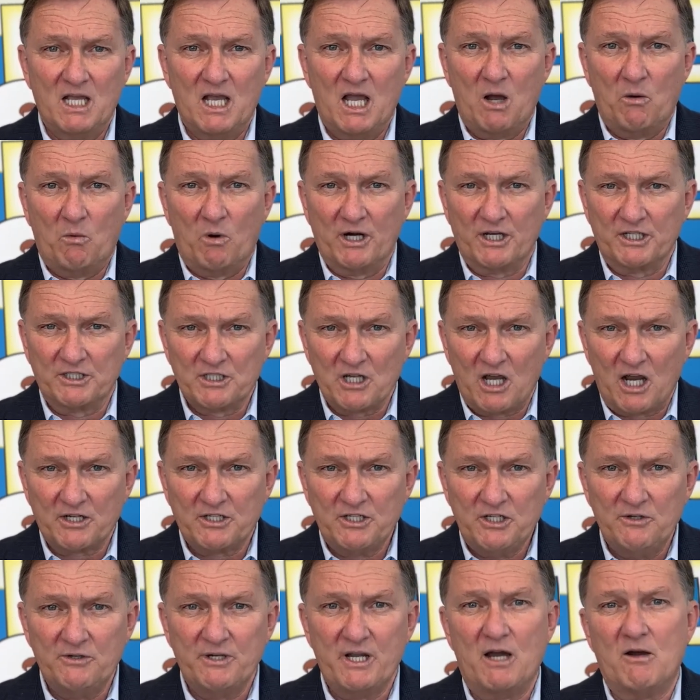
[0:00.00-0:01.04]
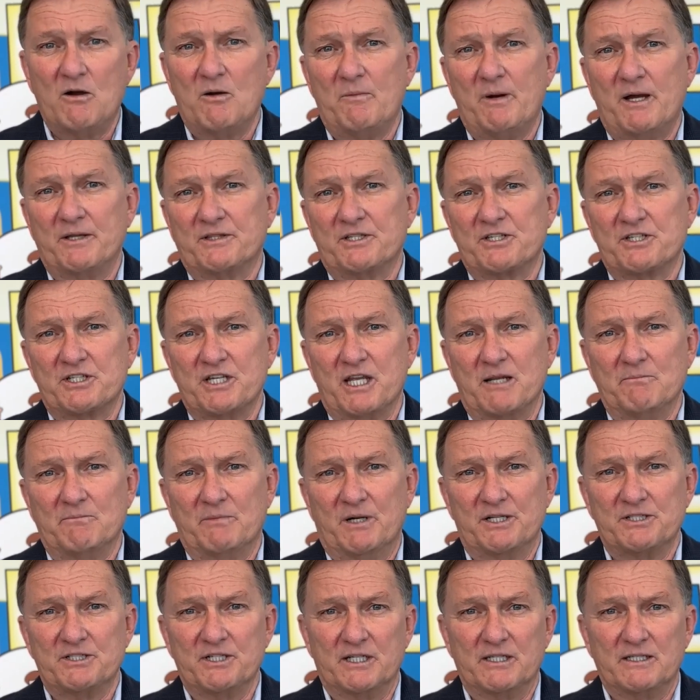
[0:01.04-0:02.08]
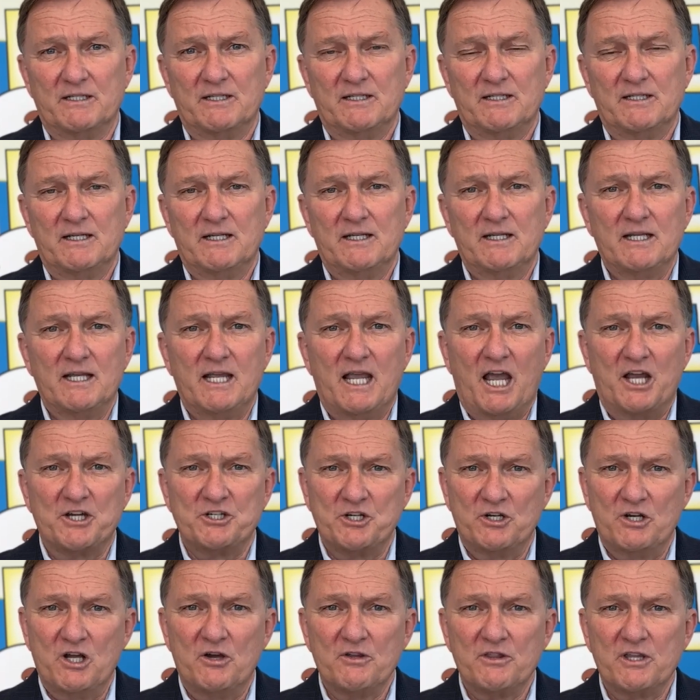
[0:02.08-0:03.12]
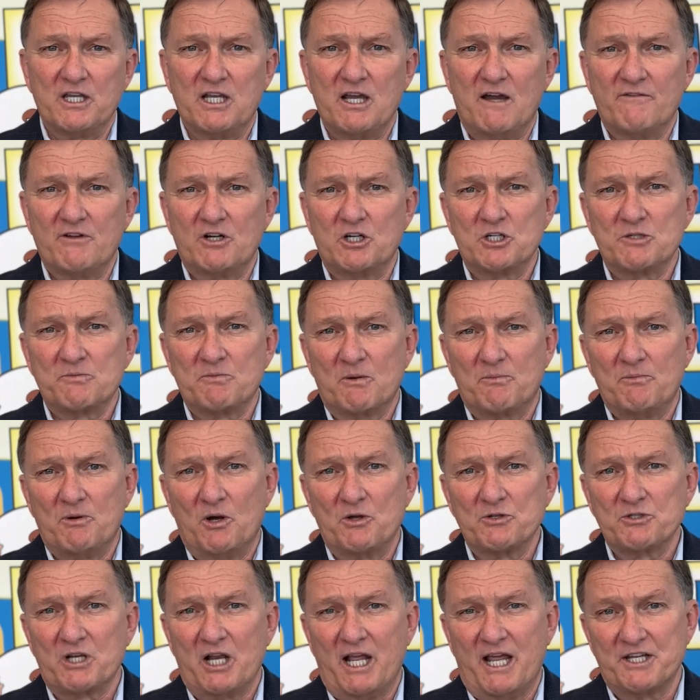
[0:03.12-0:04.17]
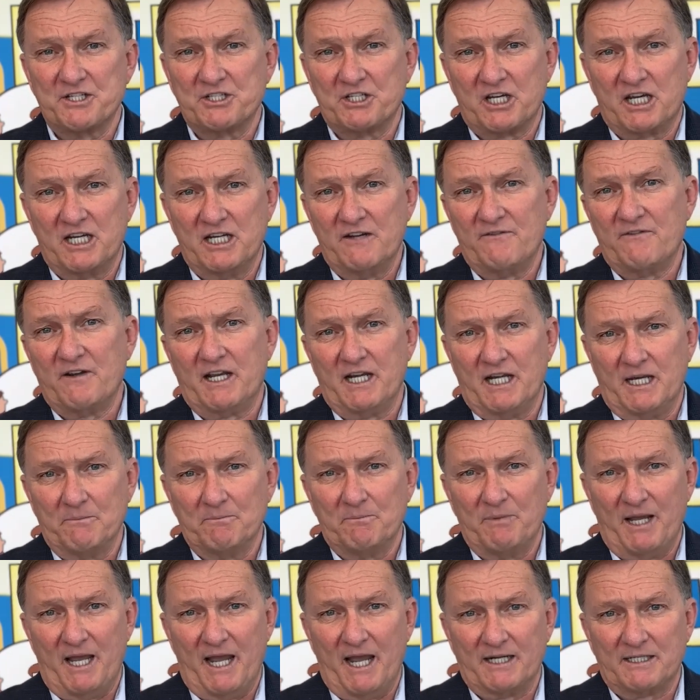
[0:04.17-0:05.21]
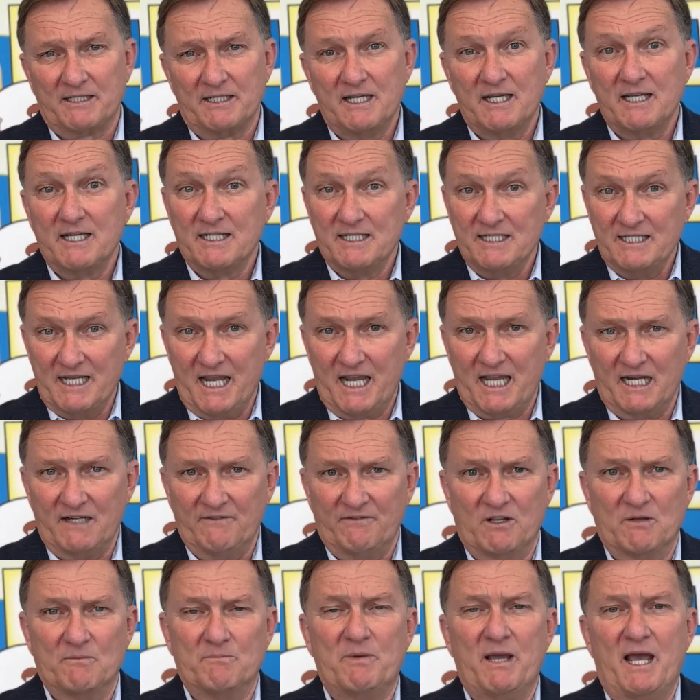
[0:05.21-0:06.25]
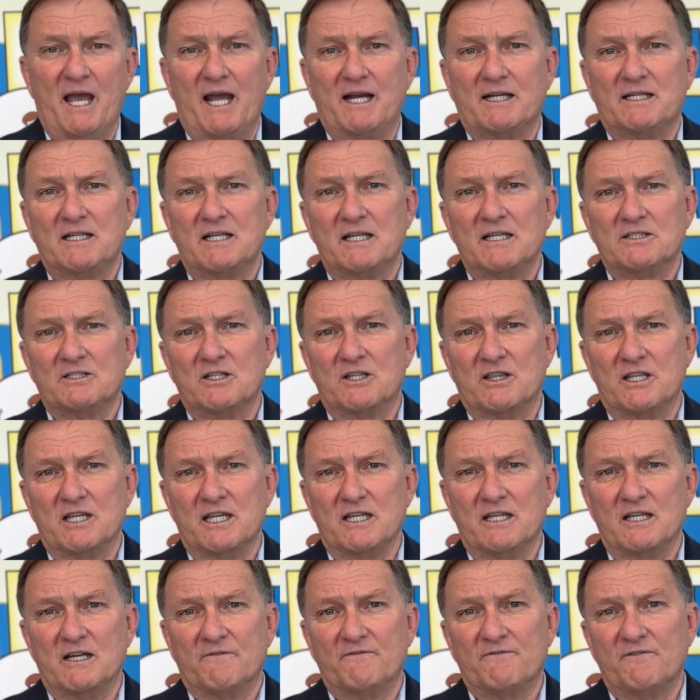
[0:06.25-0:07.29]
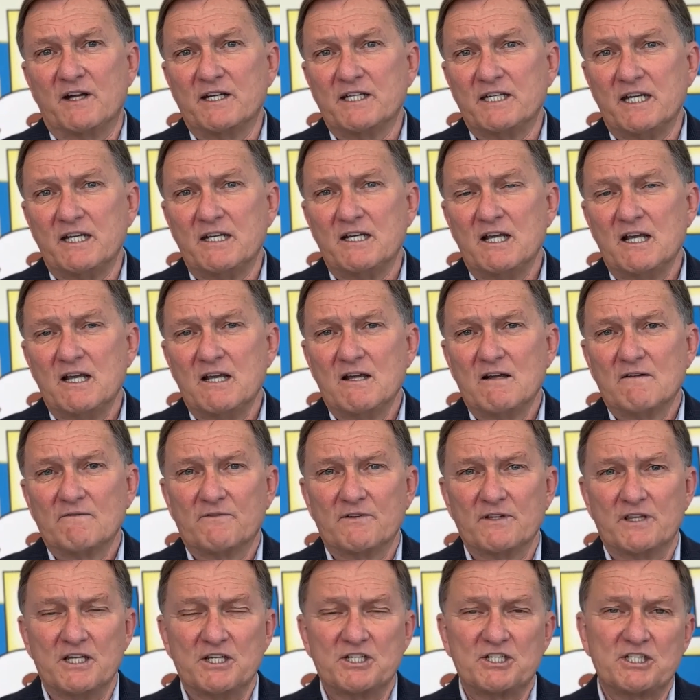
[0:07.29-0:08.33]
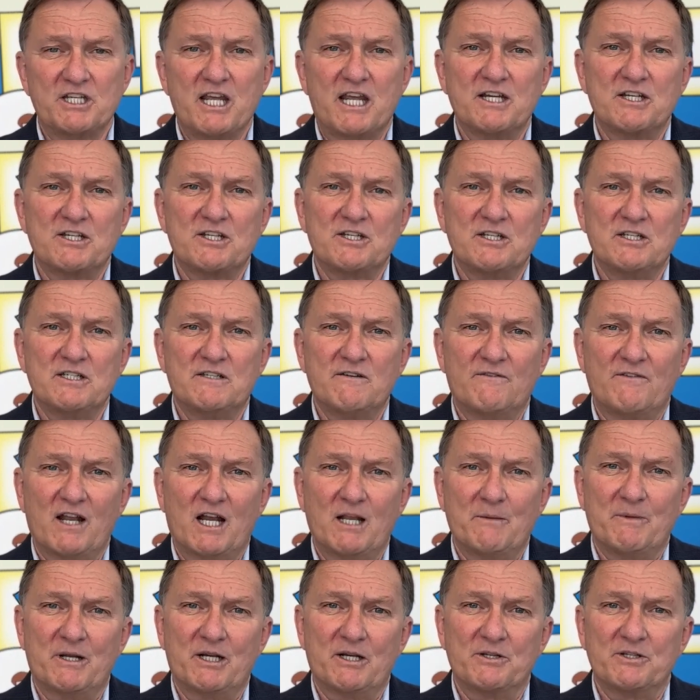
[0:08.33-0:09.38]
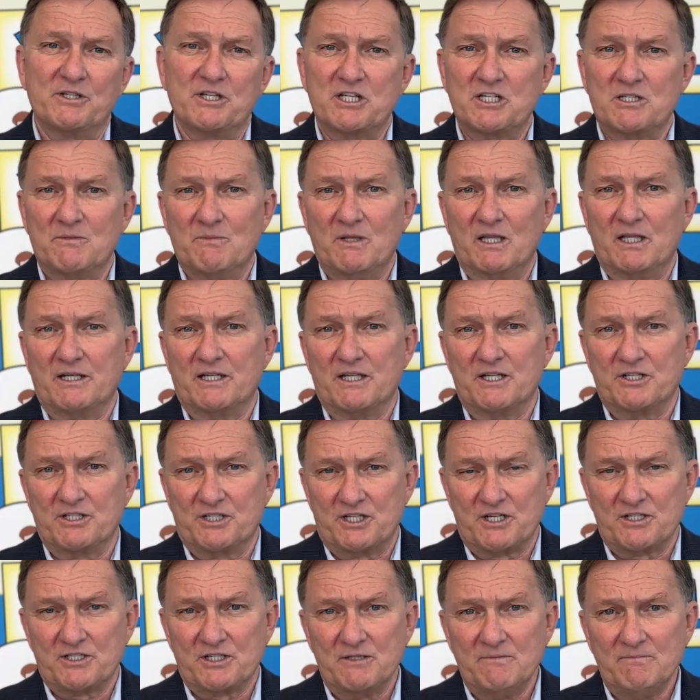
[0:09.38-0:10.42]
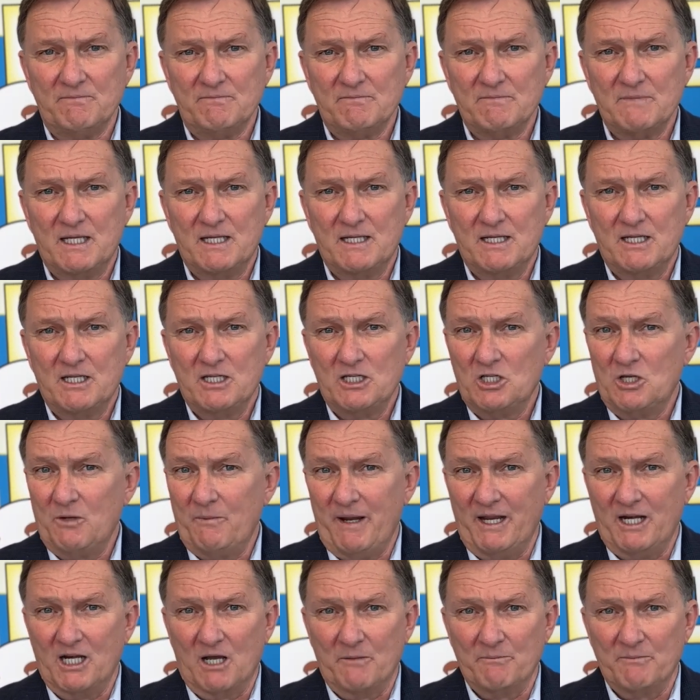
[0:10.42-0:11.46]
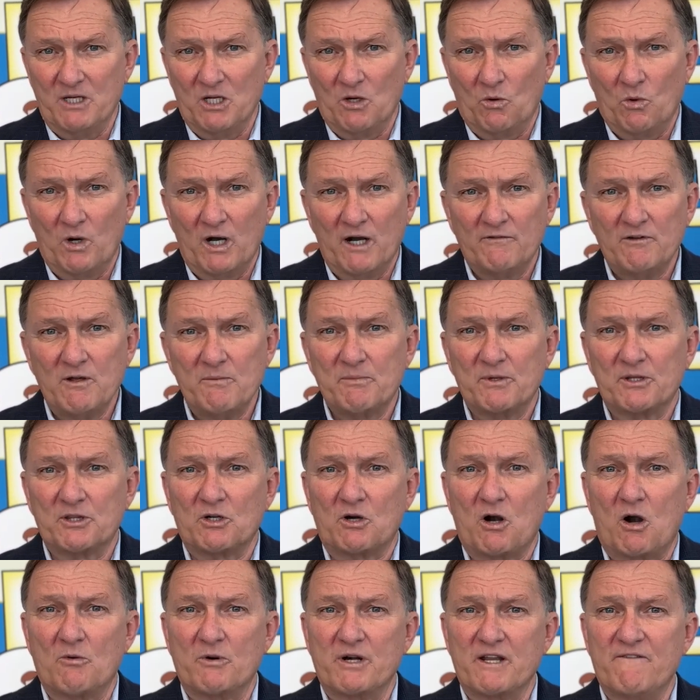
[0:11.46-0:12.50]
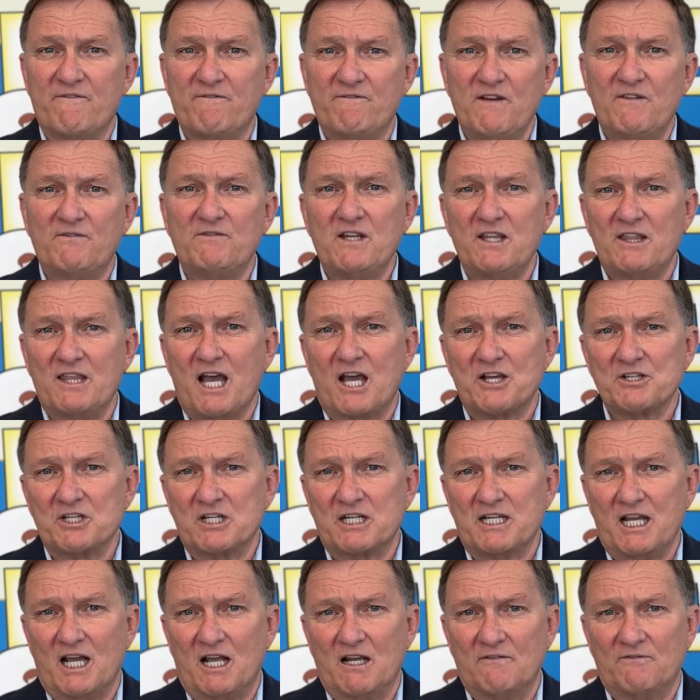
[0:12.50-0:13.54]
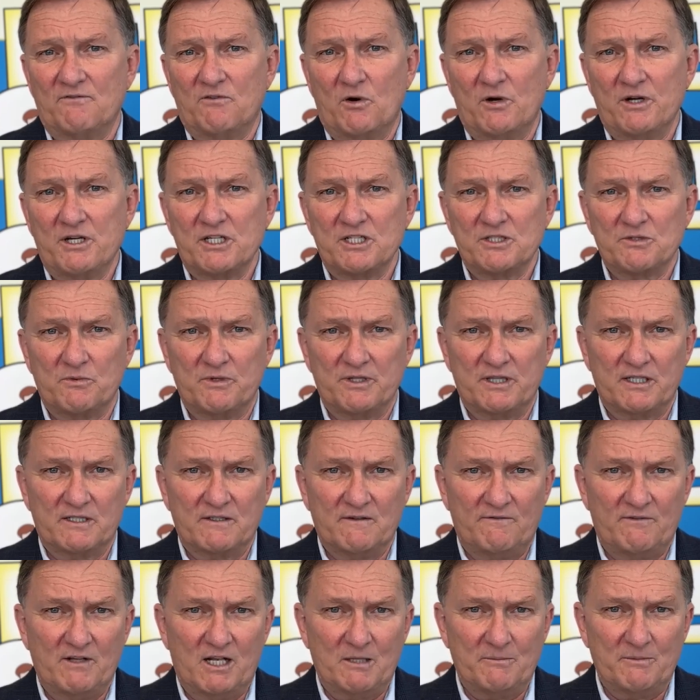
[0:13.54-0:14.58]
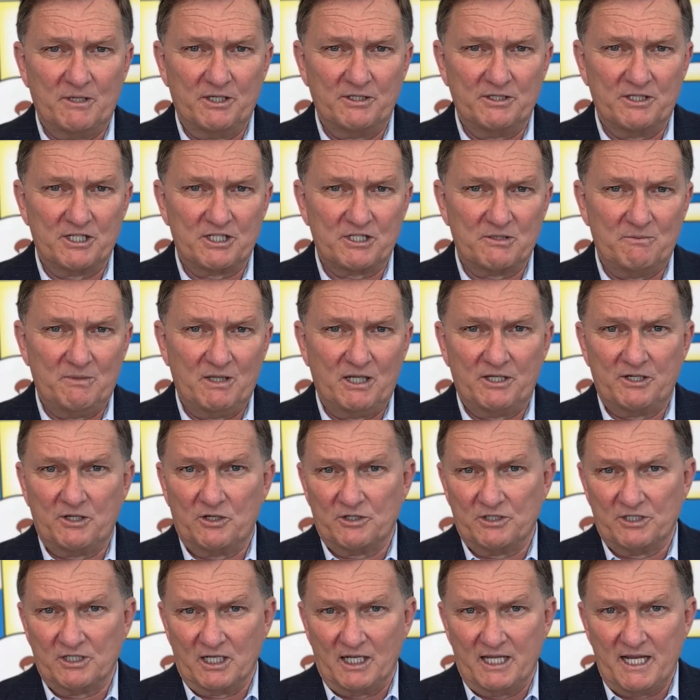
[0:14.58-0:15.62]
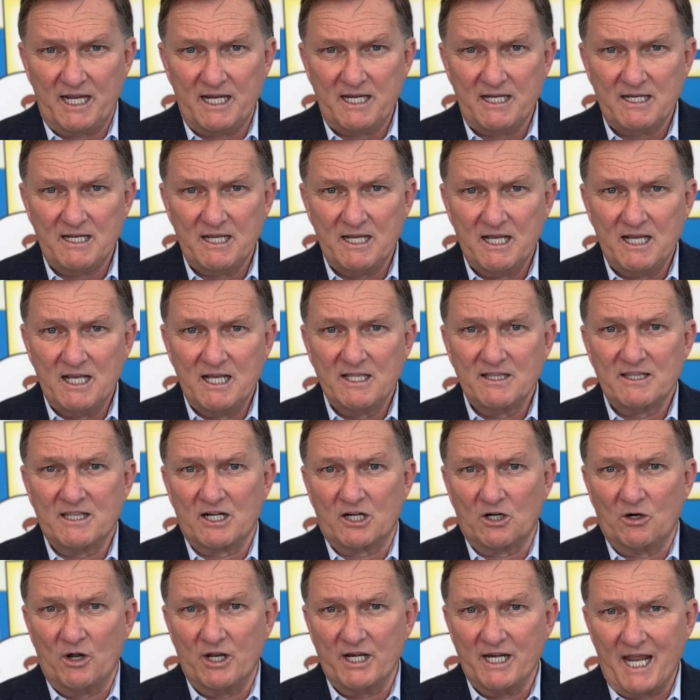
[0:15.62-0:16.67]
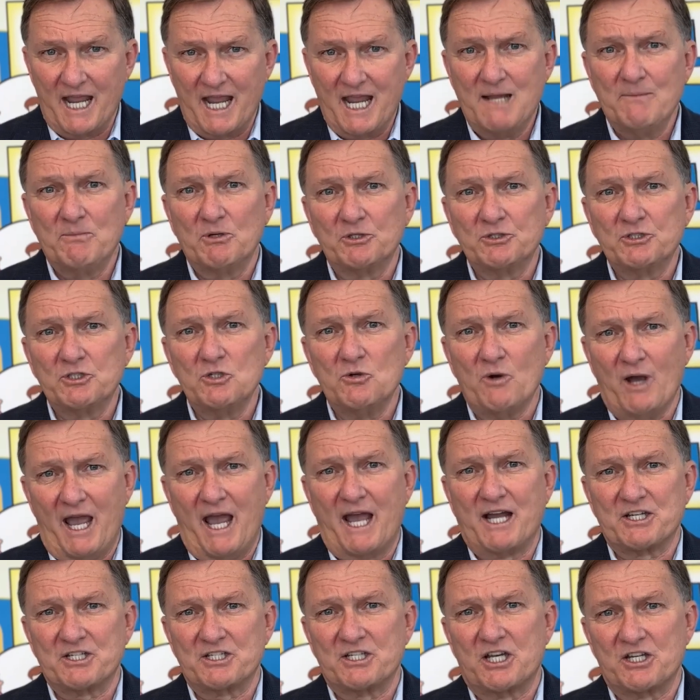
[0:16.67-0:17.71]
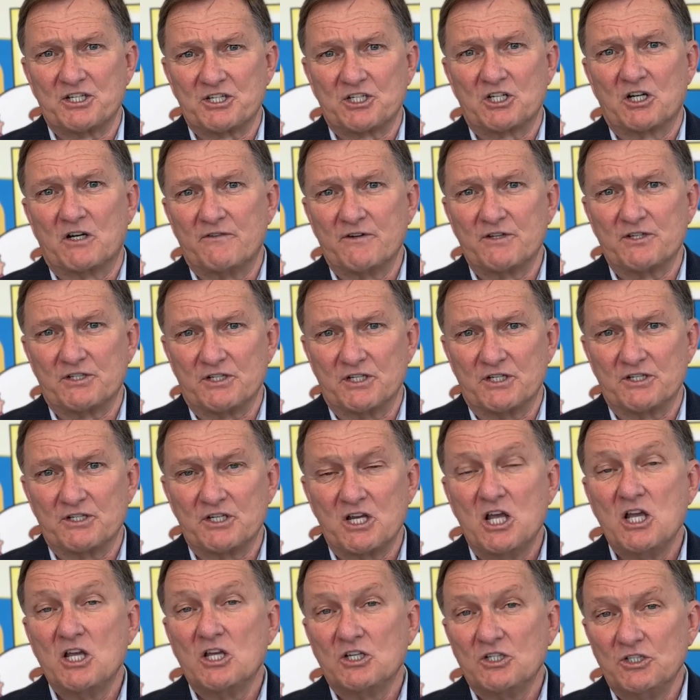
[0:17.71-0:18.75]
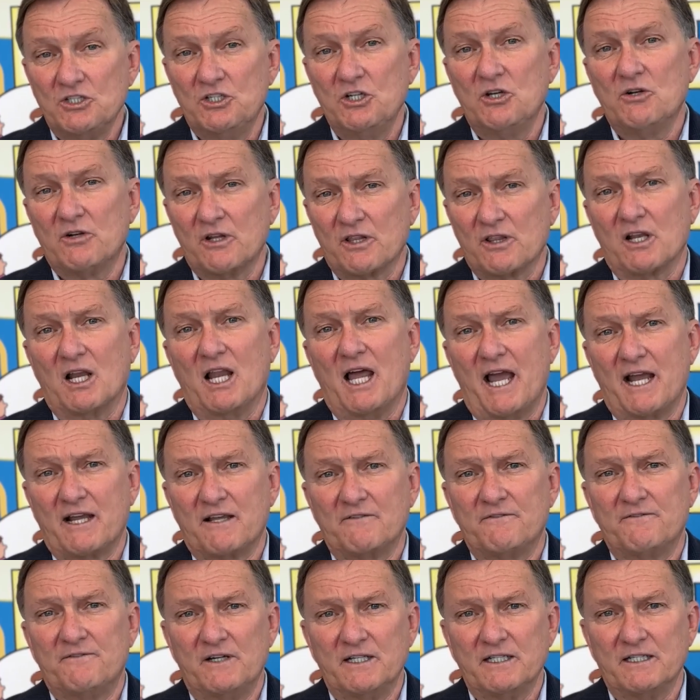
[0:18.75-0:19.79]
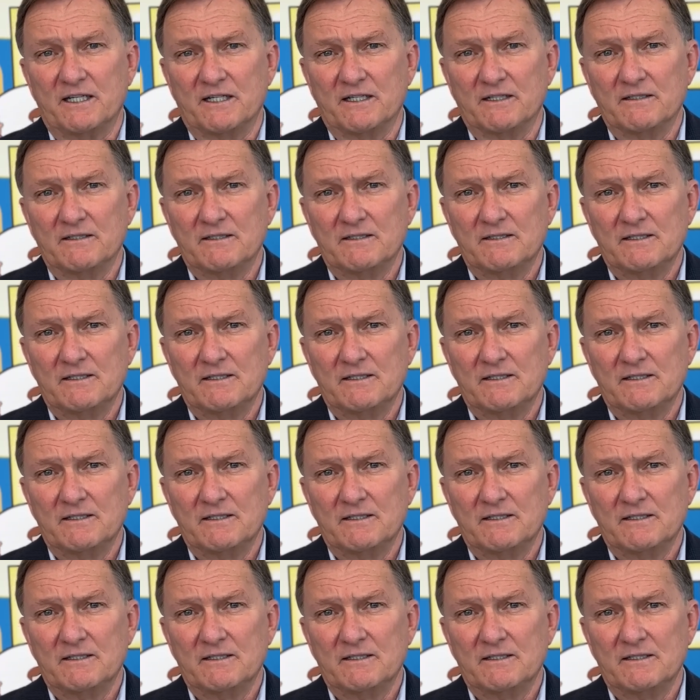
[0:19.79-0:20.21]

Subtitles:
I want to talk to you now about the state budget. As you know, the governor's proposal has significant impact, negative impact, to the funding for the state developmental disability system. You may not be aware of it, but there are already 50,000 Californians with a developmental disability or delay that are unable to access services due to the lack of funding.